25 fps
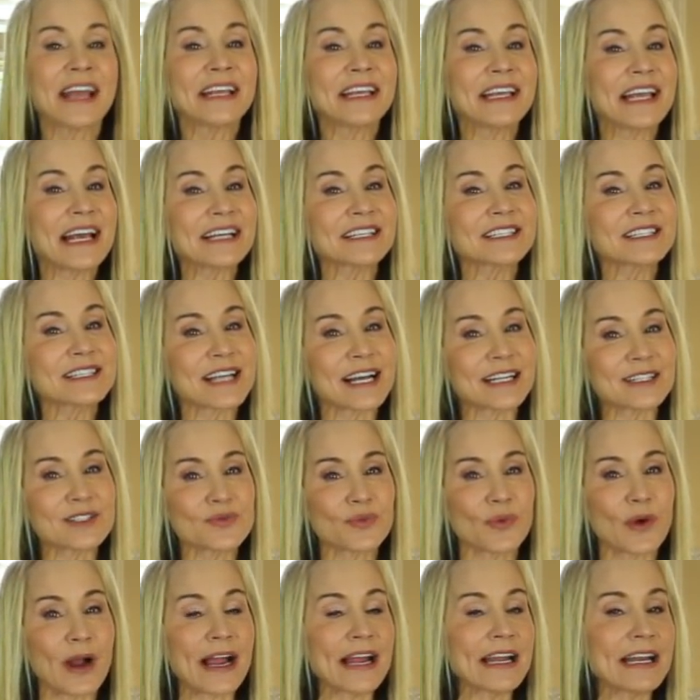Yes,
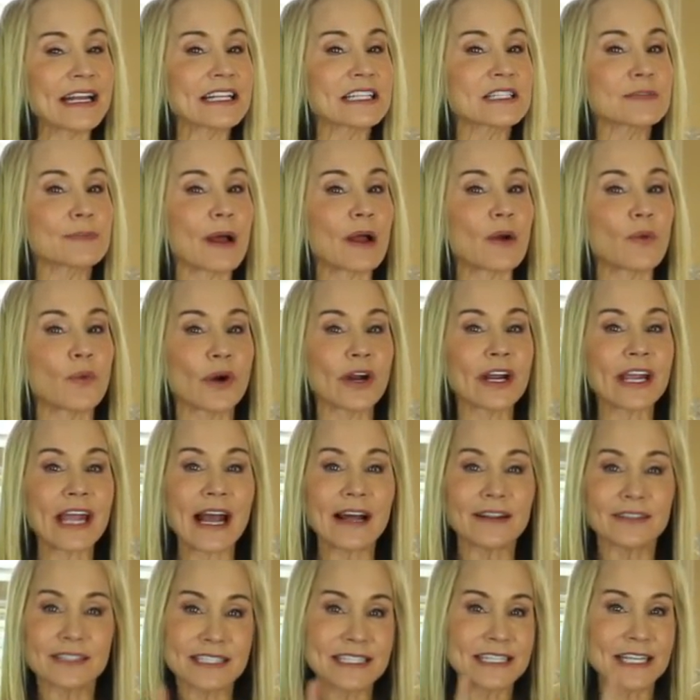that's right, it's my
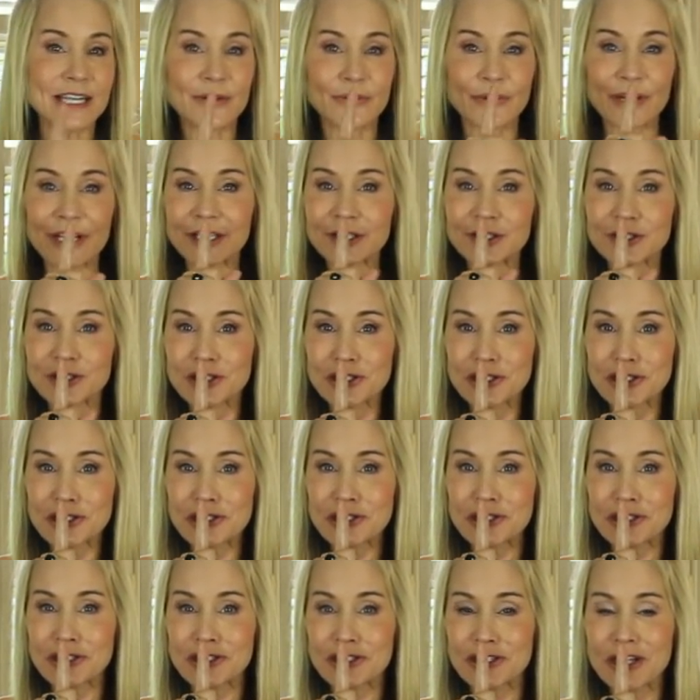workout secret.
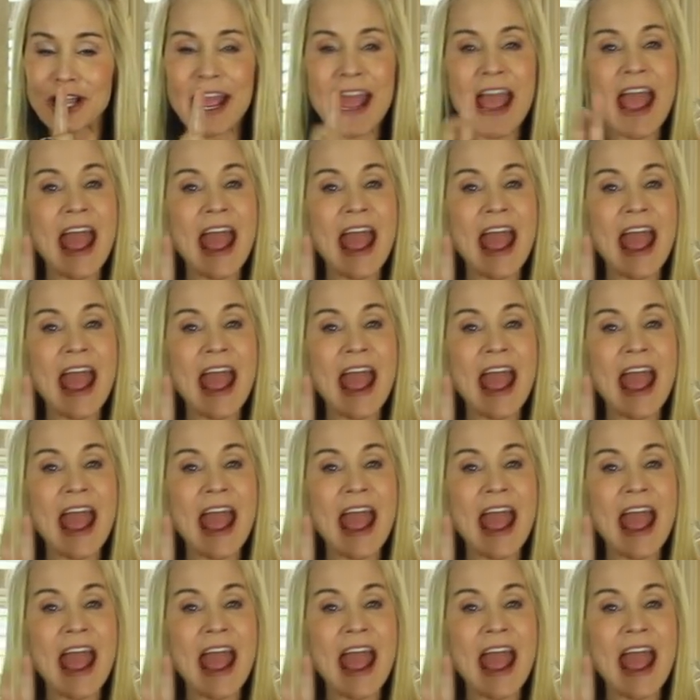Shh.